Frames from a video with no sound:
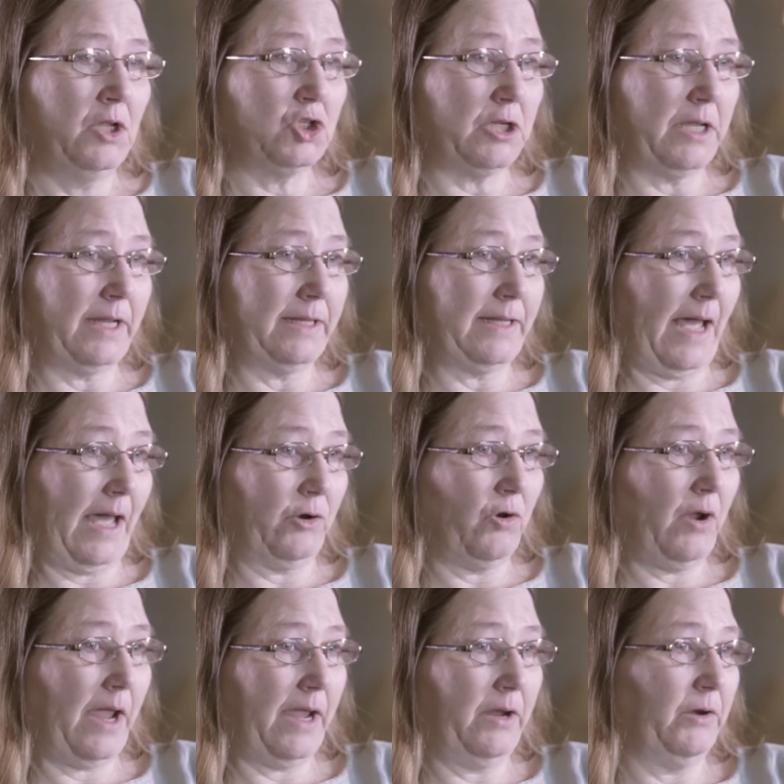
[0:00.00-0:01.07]
She had dyed her
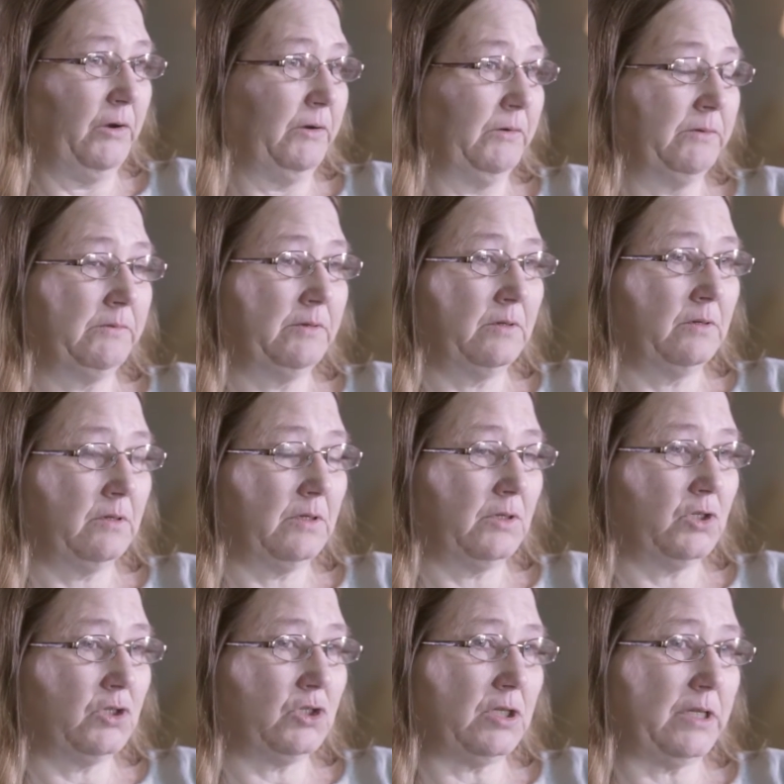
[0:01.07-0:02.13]
hair,
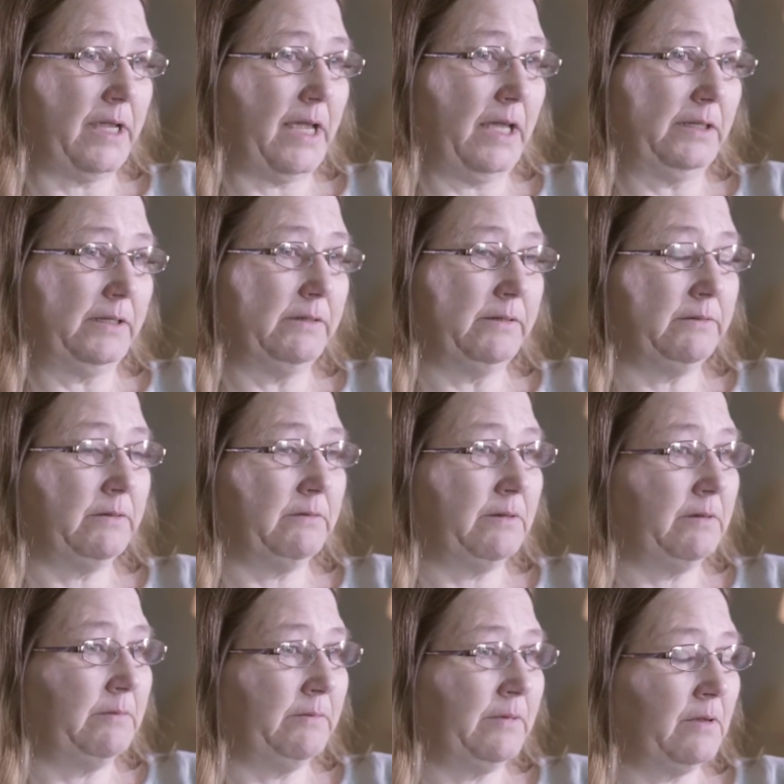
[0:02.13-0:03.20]
she had
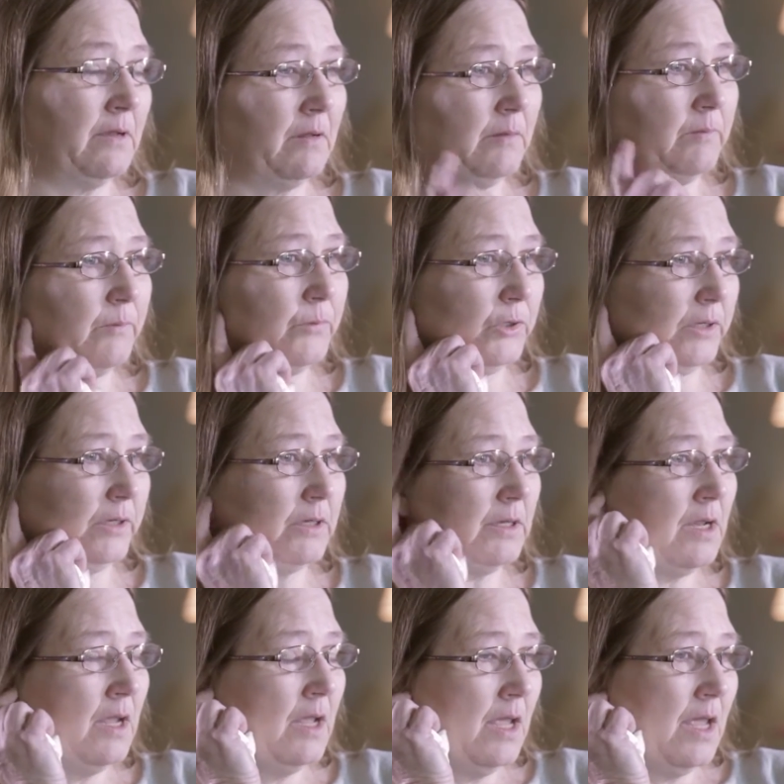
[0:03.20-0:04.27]
put
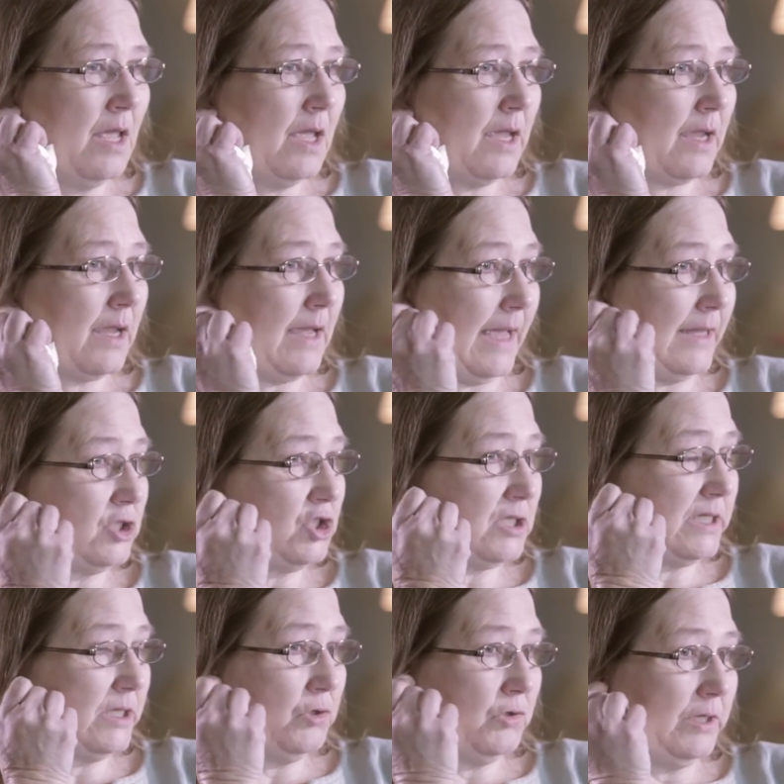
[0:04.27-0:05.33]

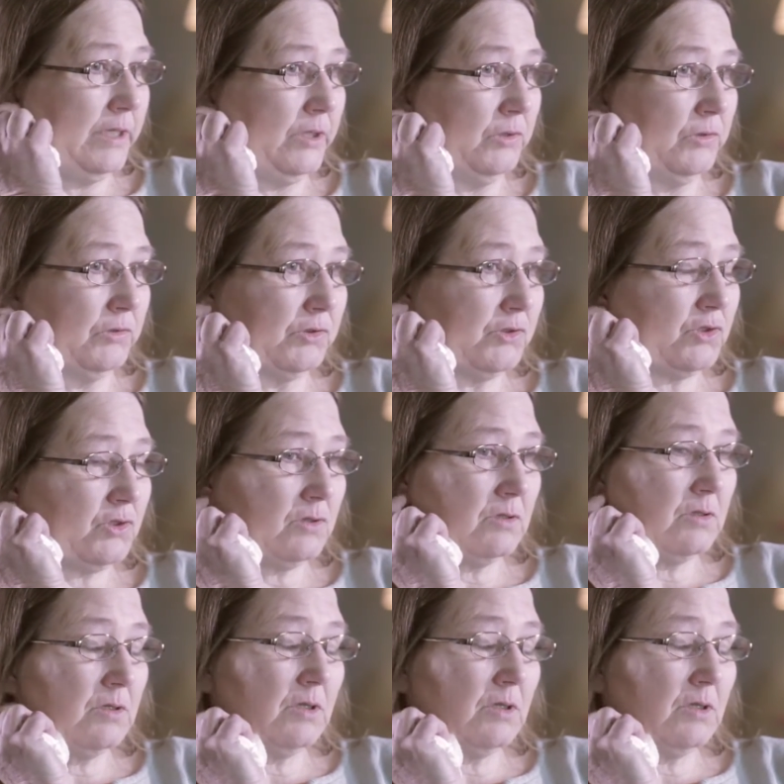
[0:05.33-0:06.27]
gauges in her ears,